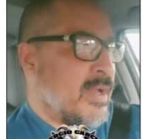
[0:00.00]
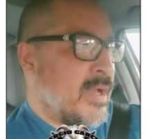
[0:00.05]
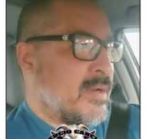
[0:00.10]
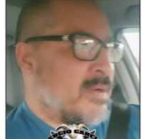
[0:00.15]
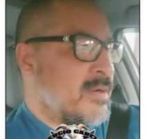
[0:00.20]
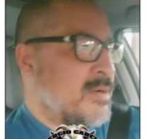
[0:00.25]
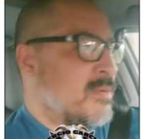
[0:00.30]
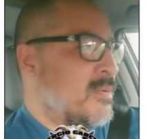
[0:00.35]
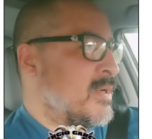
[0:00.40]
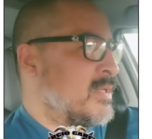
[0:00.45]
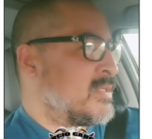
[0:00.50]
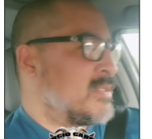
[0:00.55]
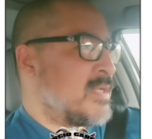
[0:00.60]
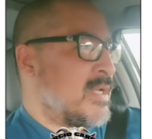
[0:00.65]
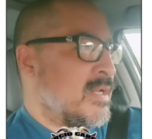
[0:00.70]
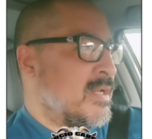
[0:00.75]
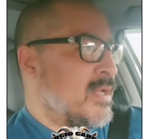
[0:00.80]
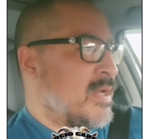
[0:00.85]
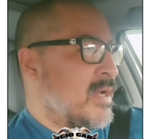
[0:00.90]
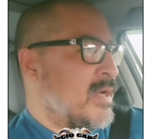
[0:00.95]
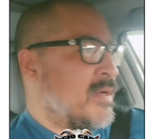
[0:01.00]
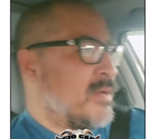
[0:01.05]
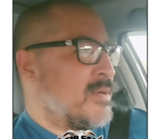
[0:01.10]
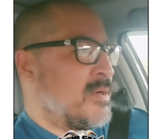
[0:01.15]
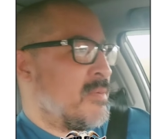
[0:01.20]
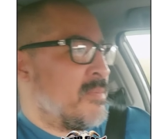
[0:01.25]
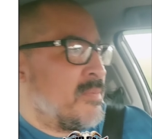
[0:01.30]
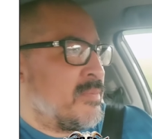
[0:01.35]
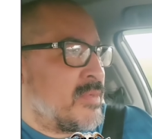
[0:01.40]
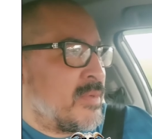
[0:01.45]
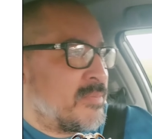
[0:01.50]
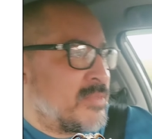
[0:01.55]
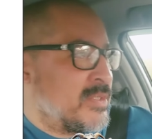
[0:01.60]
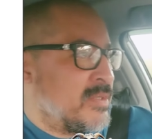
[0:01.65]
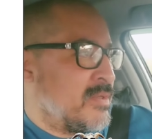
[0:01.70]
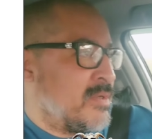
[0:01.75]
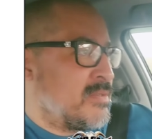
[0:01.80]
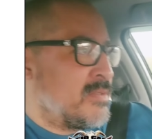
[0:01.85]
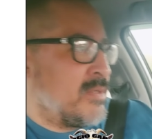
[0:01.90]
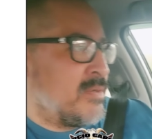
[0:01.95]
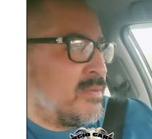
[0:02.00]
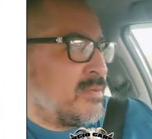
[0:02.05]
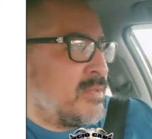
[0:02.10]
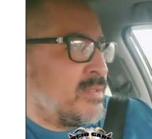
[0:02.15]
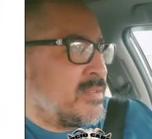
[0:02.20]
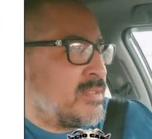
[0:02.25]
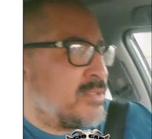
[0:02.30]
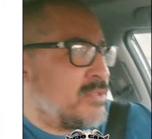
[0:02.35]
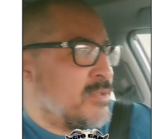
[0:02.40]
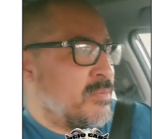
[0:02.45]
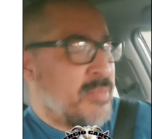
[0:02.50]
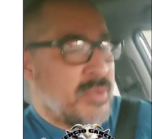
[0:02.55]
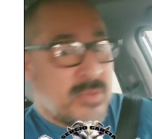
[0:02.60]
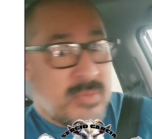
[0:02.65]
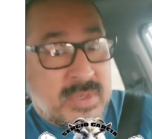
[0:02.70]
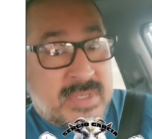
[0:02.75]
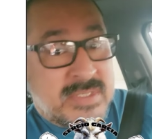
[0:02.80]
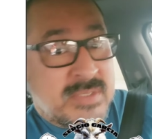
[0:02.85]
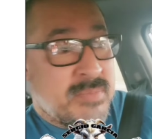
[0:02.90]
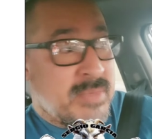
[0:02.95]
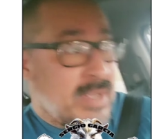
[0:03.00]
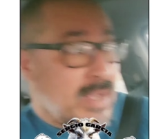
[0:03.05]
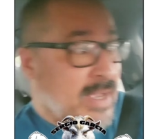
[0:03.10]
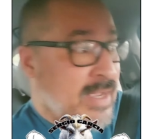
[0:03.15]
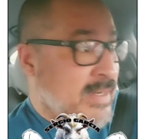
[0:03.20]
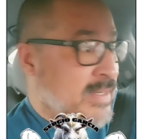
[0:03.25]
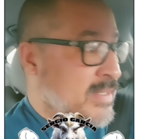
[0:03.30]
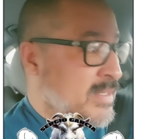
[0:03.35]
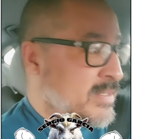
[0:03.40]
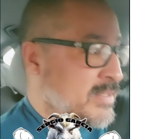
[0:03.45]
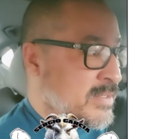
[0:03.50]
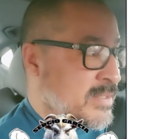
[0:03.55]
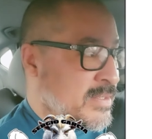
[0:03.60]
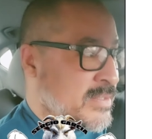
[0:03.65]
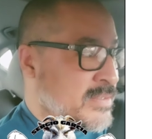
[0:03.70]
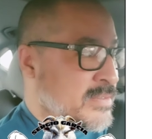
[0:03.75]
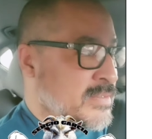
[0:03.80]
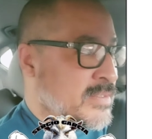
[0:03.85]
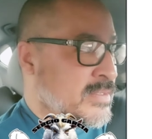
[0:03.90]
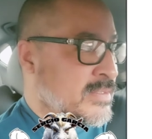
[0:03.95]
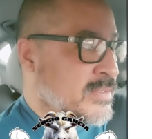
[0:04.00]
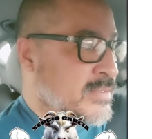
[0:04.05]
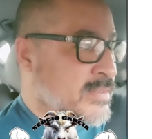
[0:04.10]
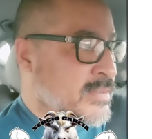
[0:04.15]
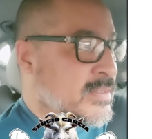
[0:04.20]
I don't know why it's not allowed. I'm sure there's a stupid reason behind it. You know,